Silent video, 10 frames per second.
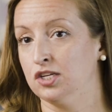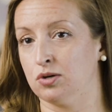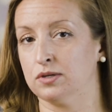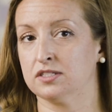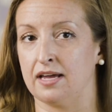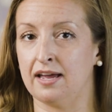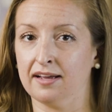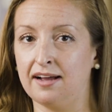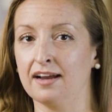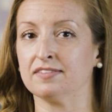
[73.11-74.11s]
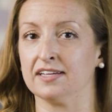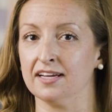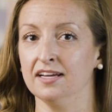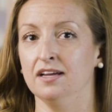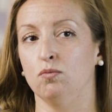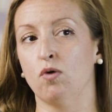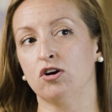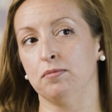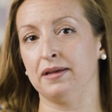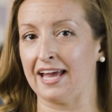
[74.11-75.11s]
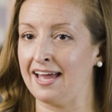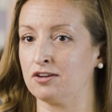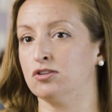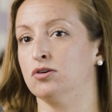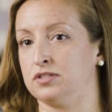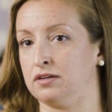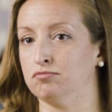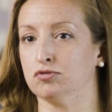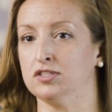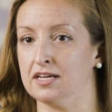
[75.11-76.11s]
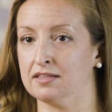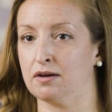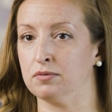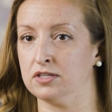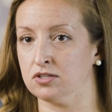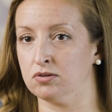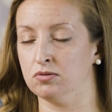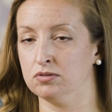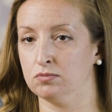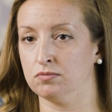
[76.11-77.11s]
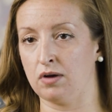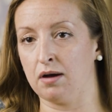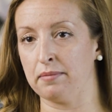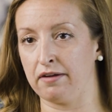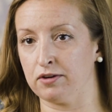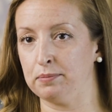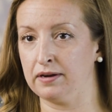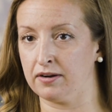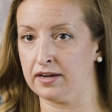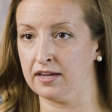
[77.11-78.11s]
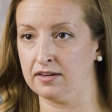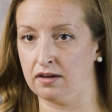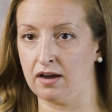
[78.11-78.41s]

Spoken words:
So it's a kind of a welcoming and closing routine that we do every period.